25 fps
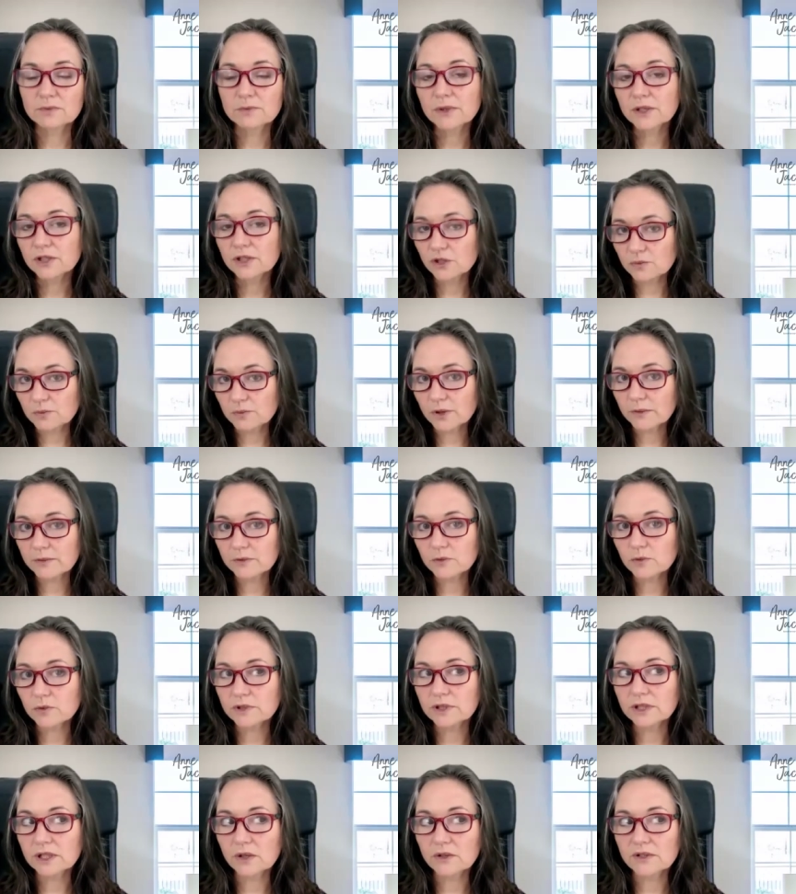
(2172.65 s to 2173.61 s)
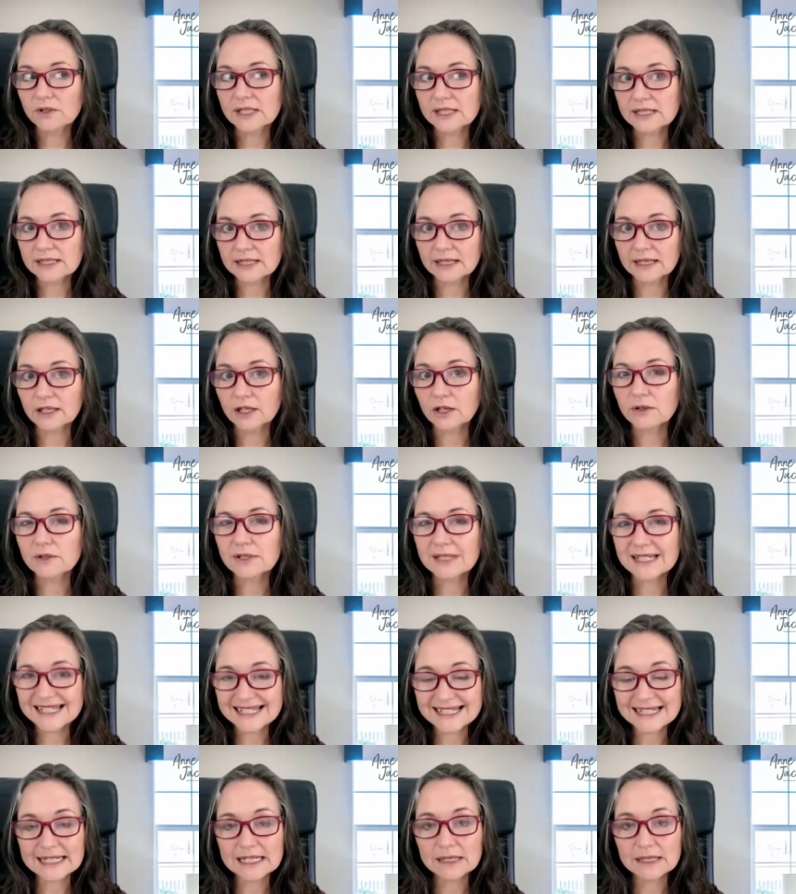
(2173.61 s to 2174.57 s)
But you probably would notice, like going to
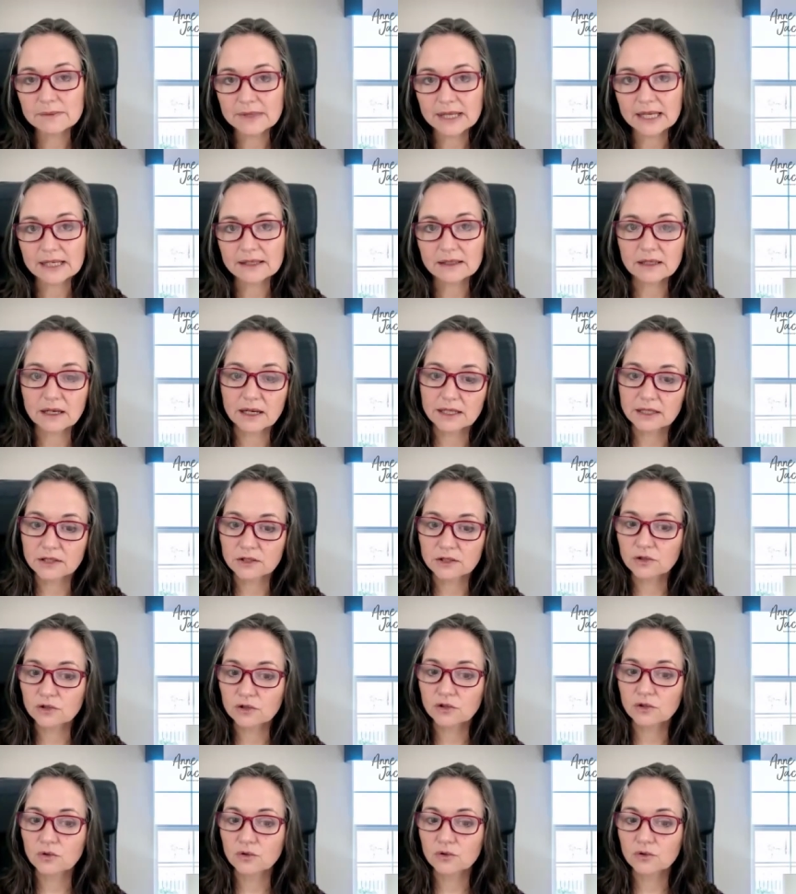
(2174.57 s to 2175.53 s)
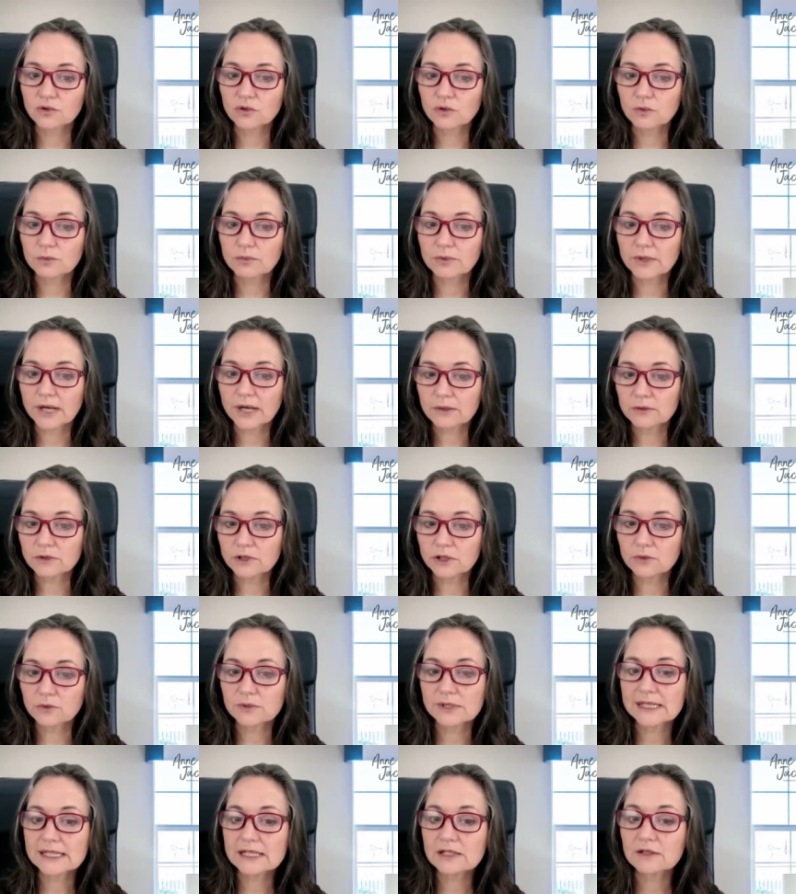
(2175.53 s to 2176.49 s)
sleep that night, your brain, you
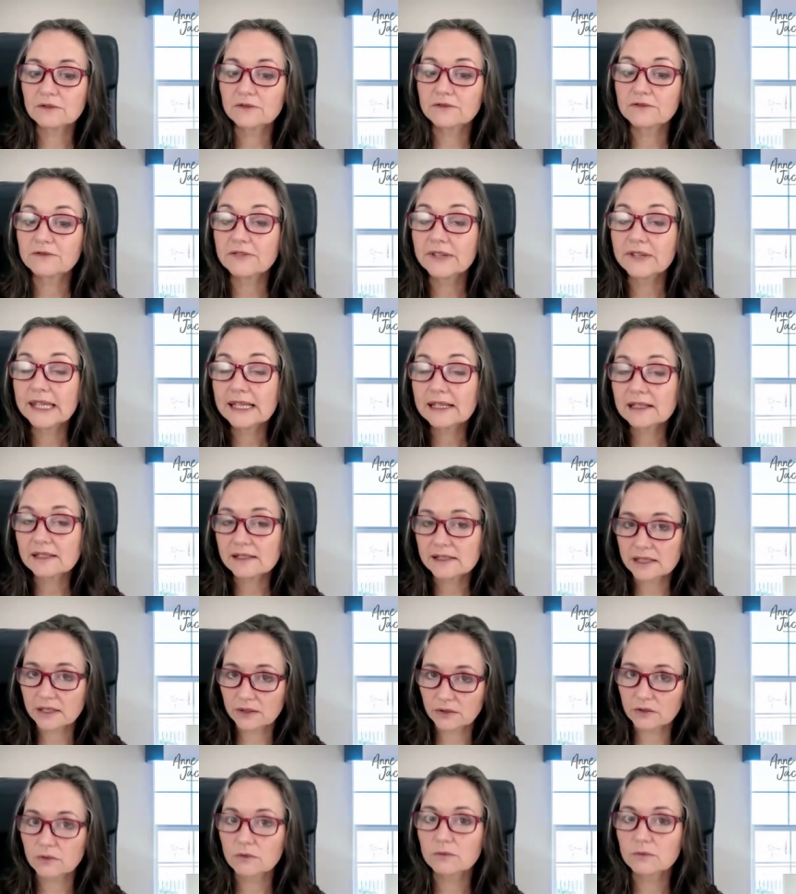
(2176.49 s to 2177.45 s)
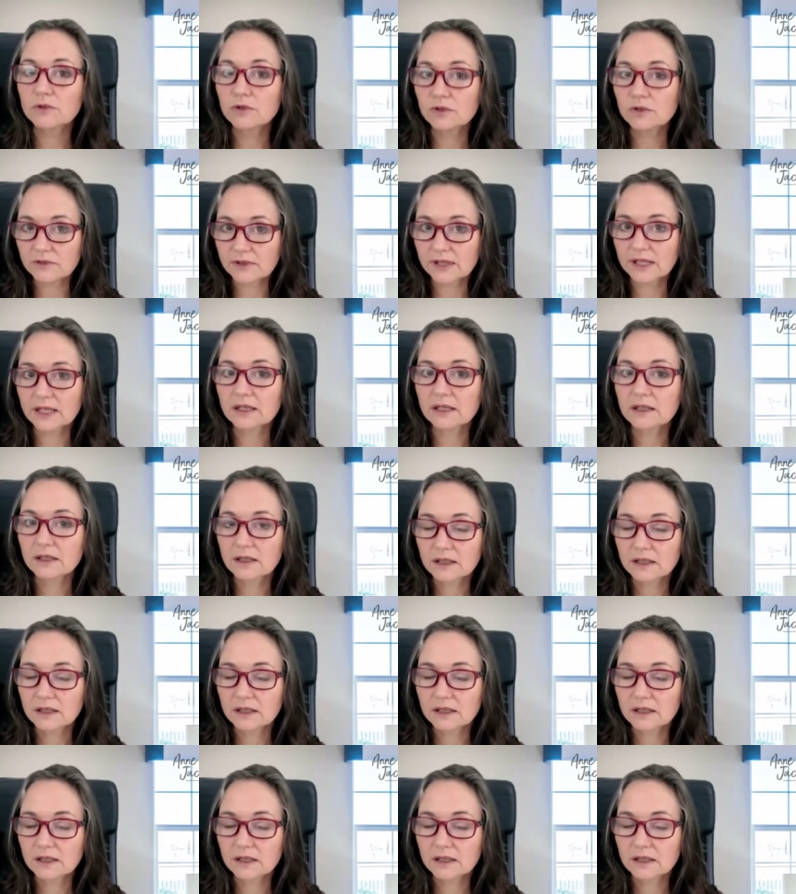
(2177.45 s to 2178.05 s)
would still feel as though you're moving.